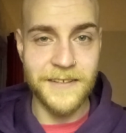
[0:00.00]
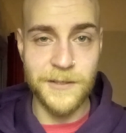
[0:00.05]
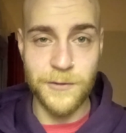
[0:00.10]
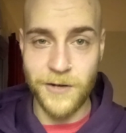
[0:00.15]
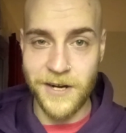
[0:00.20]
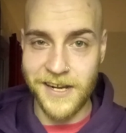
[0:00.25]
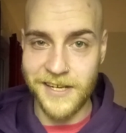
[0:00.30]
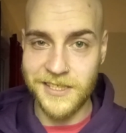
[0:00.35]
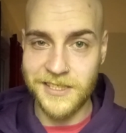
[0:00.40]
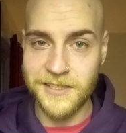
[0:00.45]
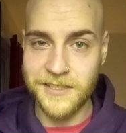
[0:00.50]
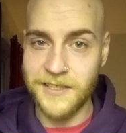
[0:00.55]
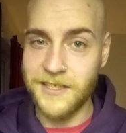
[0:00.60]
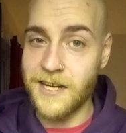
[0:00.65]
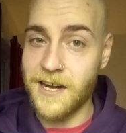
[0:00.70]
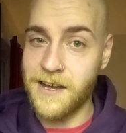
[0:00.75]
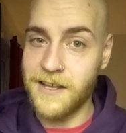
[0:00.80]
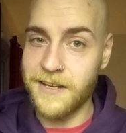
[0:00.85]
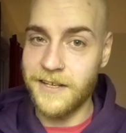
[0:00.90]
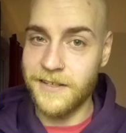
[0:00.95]
Christ,
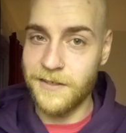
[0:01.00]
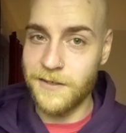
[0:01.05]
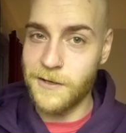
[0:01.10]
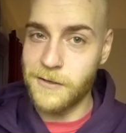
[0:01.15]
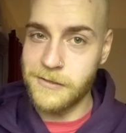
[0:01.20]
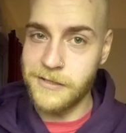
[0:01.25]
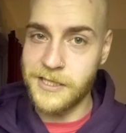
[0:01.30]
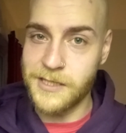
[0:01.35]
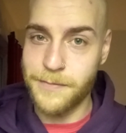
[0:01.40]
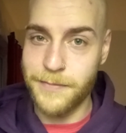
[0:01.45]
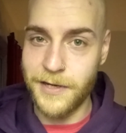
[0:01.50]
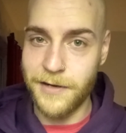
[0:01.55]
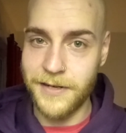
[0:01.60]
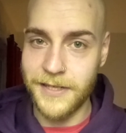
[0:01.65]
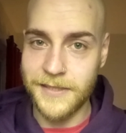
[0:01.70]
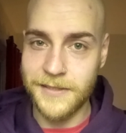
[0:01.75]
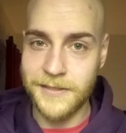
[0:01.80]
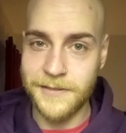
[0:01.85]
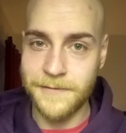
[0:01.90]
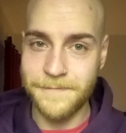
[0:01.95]
God, and the Holy
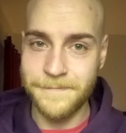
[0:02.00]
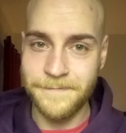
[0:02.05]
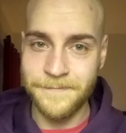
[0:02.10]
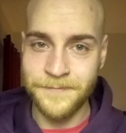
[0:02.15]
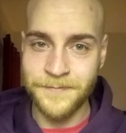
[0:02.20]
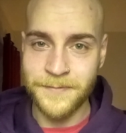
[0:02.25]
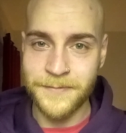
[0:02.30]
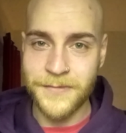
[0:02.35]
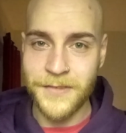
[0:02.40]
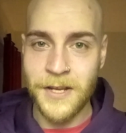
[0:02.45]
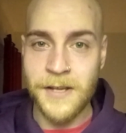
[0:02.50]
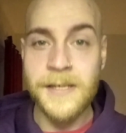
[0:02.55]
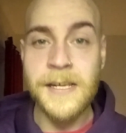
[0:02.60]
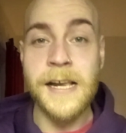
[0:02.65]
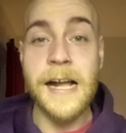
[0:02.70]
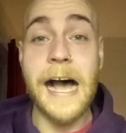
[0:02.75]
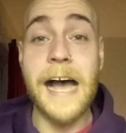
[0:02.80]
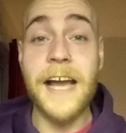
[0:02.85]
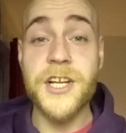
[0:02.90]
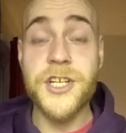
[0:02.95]
Spirit.
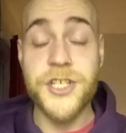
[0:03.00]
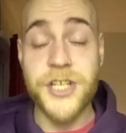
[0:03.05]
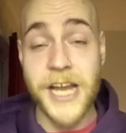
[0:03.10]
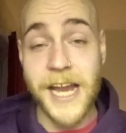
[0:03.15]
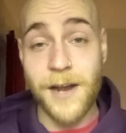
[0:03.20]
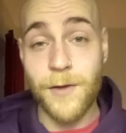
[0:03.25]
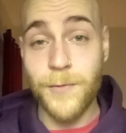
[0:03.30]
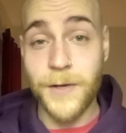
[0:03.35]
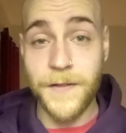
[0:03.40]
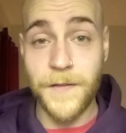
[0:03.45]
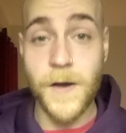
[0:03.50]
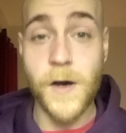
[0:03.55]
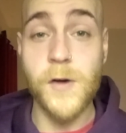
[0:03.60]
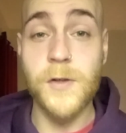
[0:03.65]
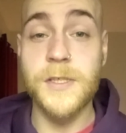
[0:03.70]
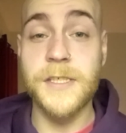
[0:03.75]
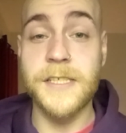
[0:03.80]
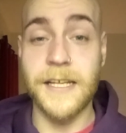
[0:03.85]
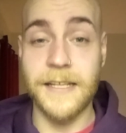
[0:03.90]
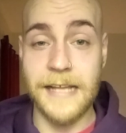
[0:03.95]
I share with
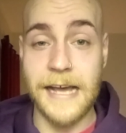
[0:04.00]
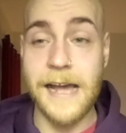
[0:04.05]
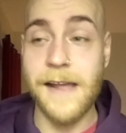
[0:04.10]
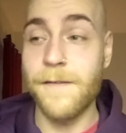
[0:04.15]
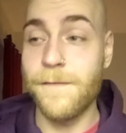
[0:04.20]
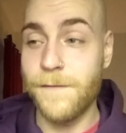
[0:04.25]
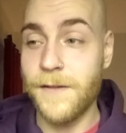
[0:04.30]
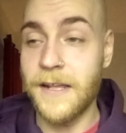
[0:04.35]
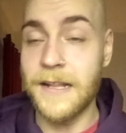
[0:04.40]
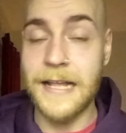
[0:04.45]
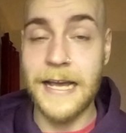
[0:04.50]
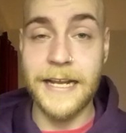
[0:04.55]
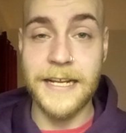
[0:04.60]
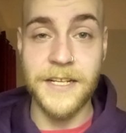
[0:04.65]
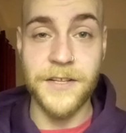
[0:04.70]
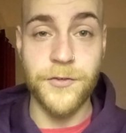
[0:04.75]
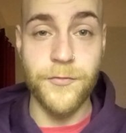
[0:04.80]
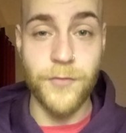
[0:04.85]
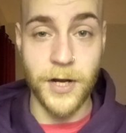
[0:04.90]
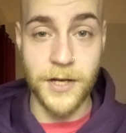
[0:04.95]
those that I feel I
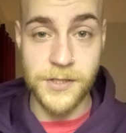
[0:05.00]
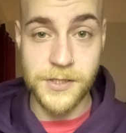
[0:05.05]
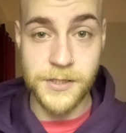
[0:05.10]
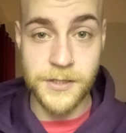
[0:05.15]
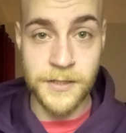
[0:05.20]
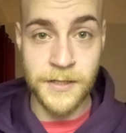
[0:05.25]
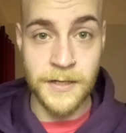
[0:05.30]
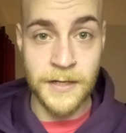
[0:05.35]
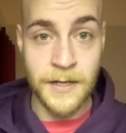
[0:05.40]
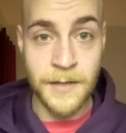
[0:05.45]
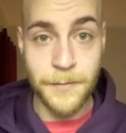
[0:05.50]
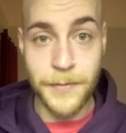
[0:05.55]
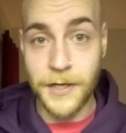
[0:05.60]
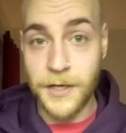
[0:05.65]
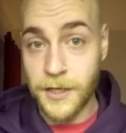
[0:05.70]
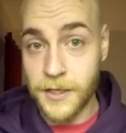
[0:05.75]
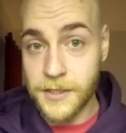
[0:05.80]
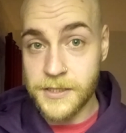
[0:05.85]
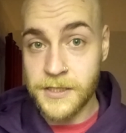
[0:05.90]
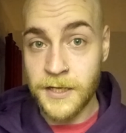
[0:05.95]
can trust,
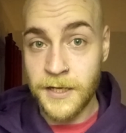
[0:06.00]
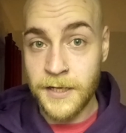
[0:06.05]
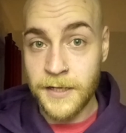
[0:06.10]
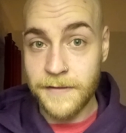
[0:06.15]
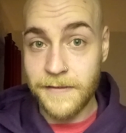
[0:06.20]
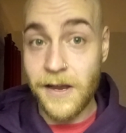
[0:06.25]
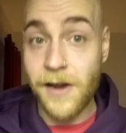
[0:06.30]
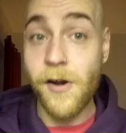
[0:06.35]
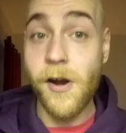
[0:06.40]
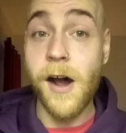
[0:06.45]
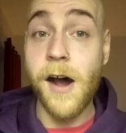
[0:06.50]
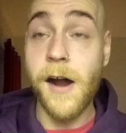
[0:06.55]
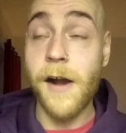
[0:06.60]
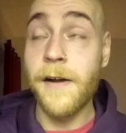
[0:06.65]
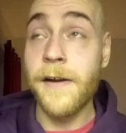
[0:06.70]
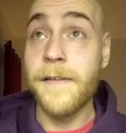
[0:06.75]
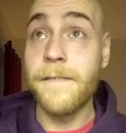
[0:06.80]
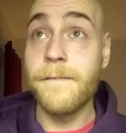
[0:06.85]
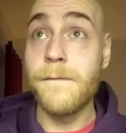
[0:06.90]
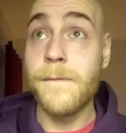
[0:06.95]
because there
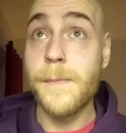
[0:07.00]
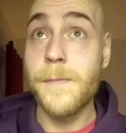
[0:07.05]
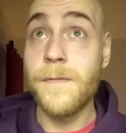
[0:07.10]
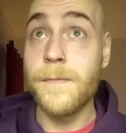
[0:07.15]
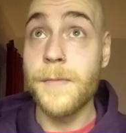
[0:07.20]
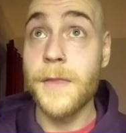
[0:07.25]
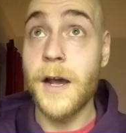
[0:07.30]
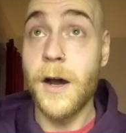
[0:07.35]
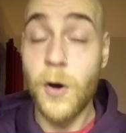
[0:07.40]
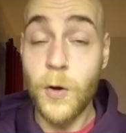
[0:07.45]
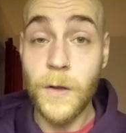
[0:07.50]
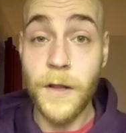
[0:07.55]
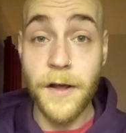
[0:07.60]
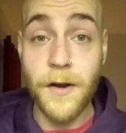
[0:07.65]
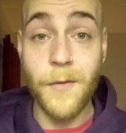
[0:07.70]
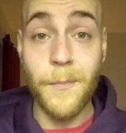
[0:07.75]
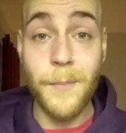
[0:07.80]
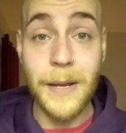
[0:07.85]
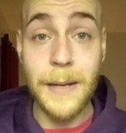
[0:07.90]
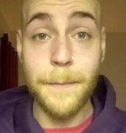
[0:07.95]
are a whole lot
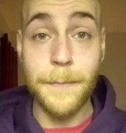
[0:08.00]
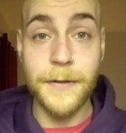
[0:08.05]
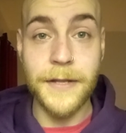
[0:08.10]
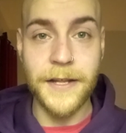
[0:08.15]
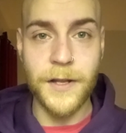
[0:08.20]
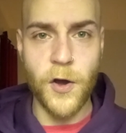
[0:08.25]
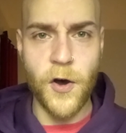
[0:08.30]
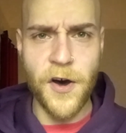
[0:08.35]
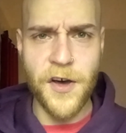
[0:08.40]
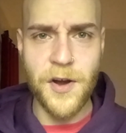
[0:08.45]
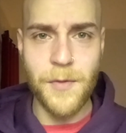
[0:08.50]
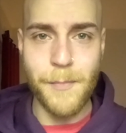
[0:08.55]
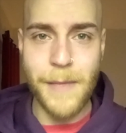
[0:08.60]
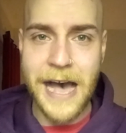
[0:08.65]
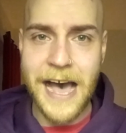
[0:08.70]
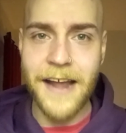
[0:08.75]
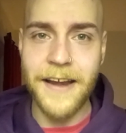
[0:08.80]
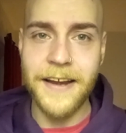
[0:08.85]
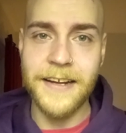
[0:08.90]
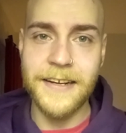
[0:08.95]
of people that
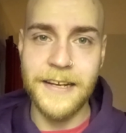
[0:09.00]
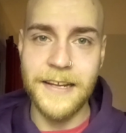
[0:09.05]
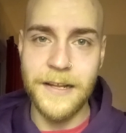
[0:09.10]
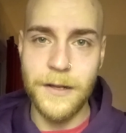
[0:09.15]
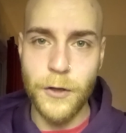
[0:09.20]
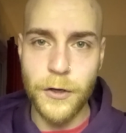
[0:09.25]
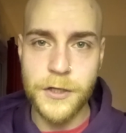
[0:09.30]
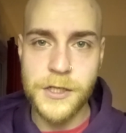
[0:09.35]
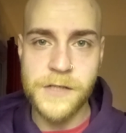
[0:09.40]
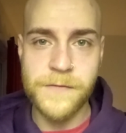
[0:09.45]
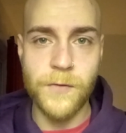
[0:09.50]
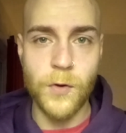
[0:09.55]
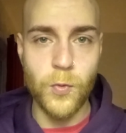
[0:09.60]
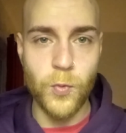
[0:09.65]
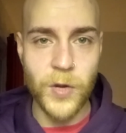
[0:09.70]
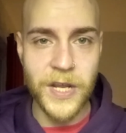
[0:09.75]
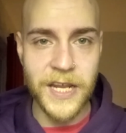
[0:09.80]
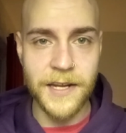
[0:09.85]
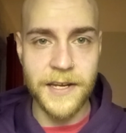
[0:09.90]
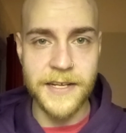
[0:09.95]
automatically looks for
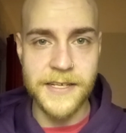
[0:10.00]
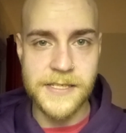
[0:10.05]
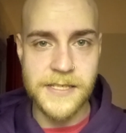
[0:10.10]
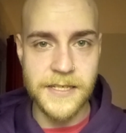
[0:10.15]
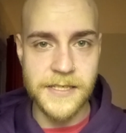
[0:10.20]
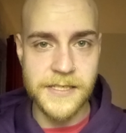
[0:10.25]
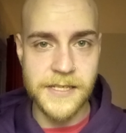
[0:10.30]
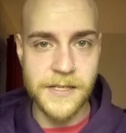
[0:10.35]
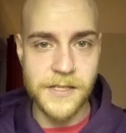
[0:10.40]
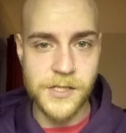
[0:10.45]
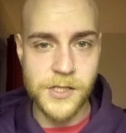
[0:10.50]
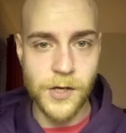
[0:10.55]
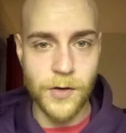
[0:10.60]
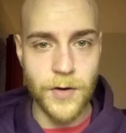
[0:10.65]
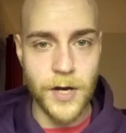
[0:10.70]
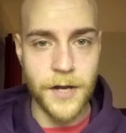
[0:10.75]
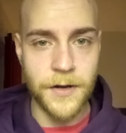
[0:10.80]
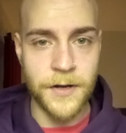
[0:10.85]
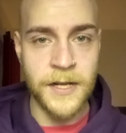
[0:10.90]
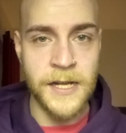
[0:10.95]
weaknesses and
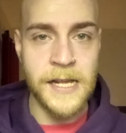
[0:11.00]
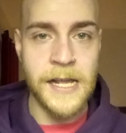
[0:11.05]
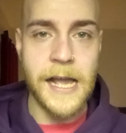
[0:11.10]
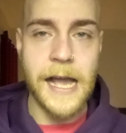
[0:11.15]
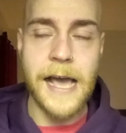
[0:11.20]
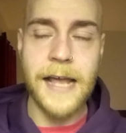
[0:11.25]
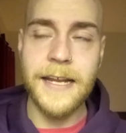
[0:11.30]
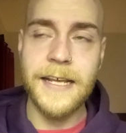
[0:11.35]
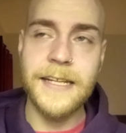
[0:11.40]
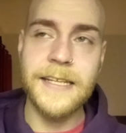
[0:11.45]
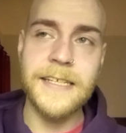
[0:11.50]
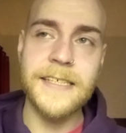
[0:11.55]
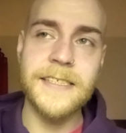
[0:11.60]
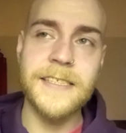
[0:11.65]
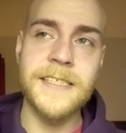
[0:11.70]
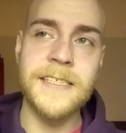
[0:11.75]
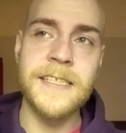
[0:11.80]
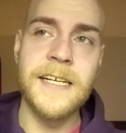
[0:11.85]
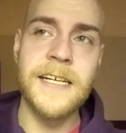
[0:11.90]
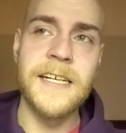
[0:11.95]
so on, and it
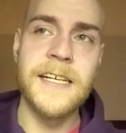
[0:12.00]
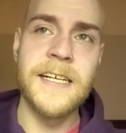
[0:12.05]
is